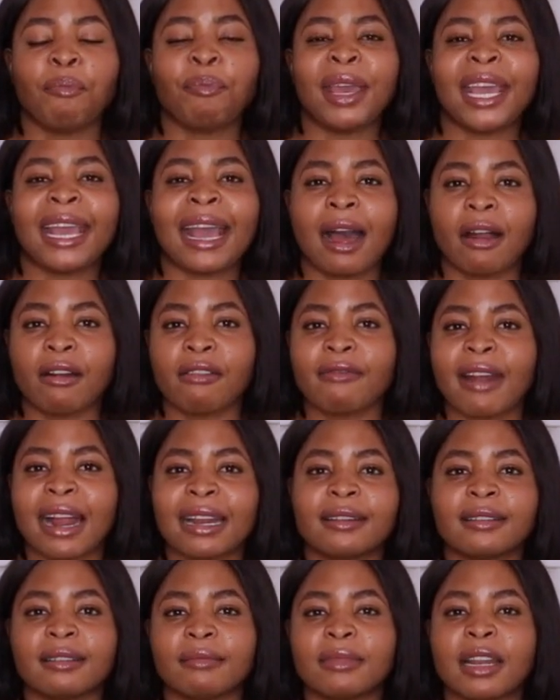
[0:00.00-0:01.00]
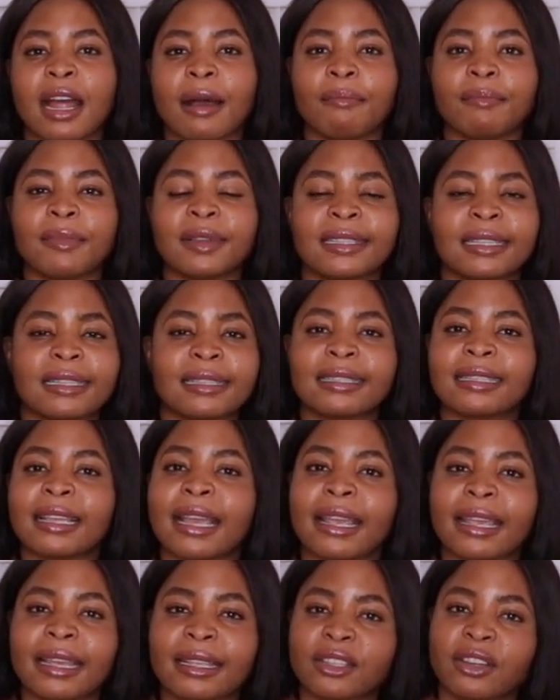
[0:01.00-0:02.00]
pick out random numbers and
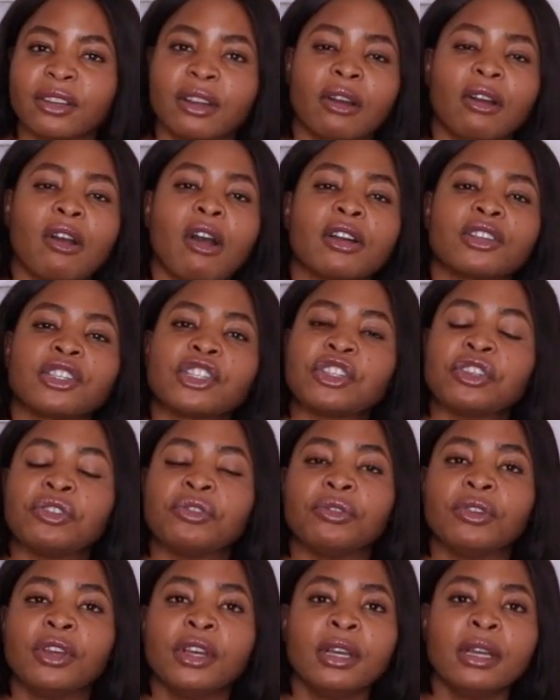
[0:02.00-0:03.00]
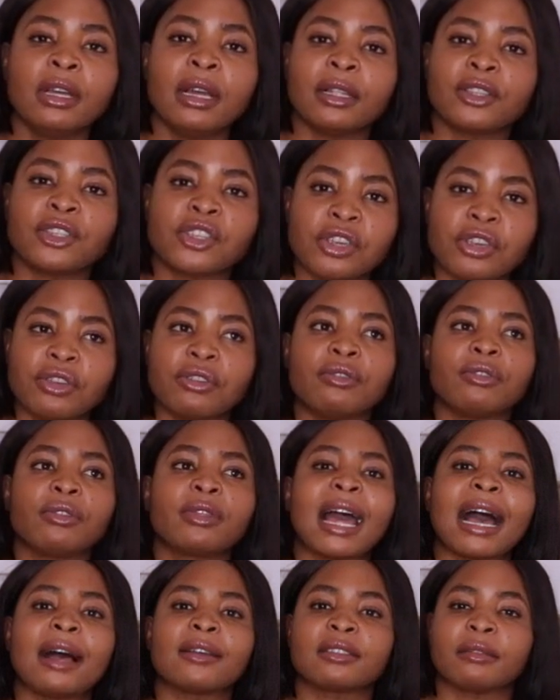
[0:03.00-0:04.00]
say it's going to cost you
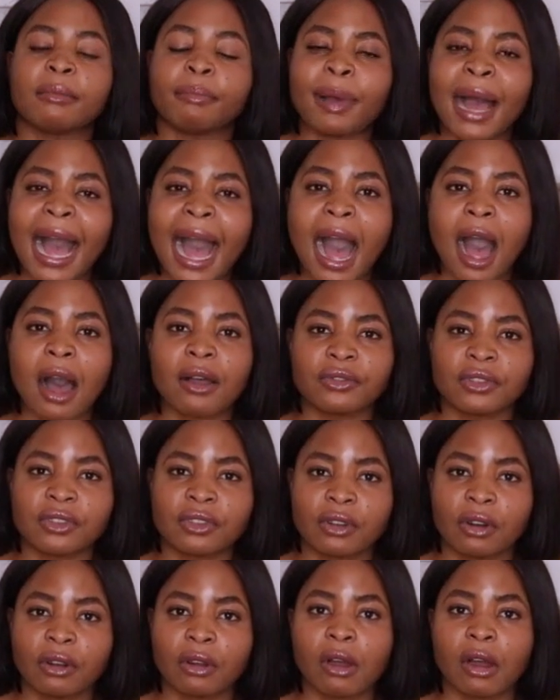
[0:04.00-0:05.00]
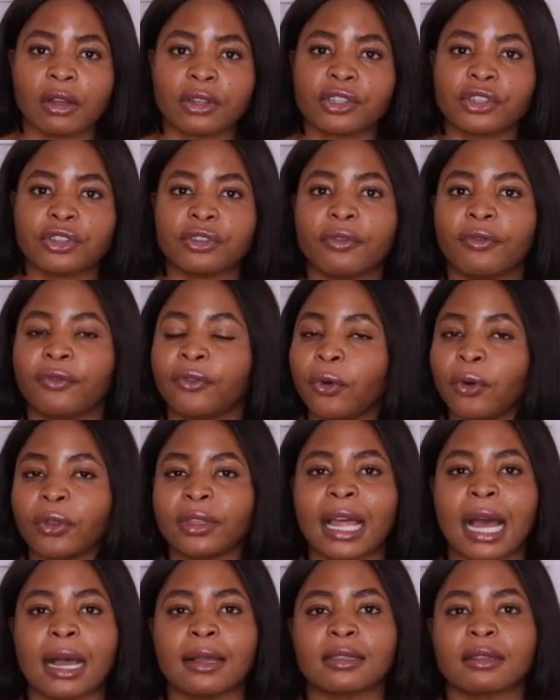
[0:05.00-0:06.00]
£2,000, it's going to cost you
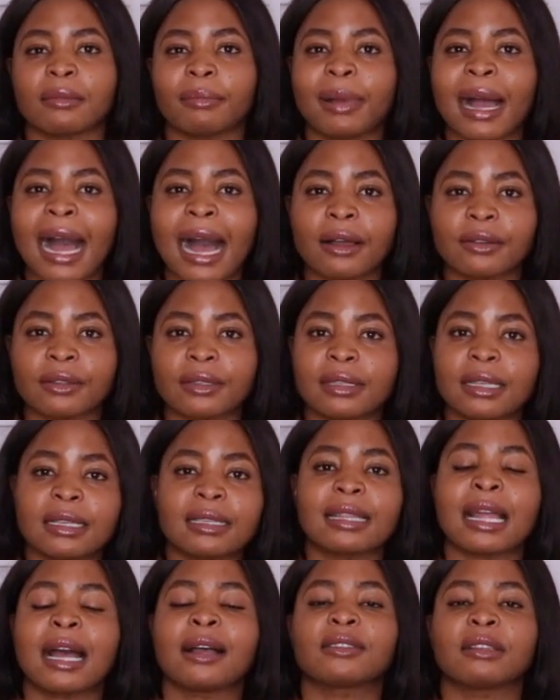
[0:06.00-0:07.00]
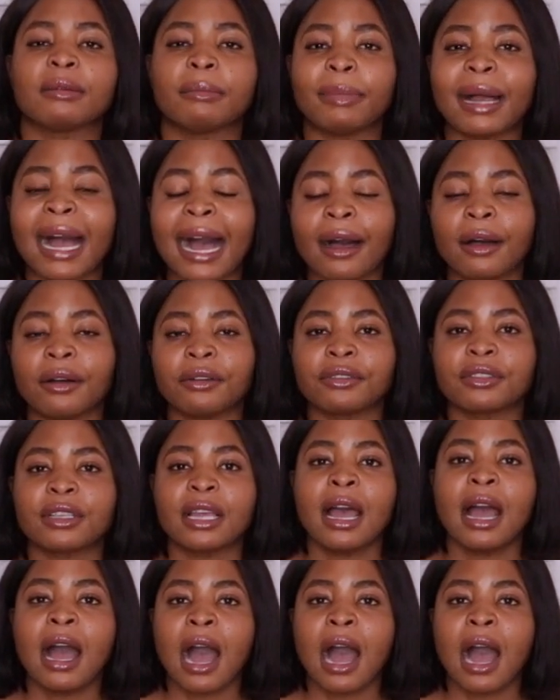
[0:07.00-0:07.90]
£4,000, £6,000.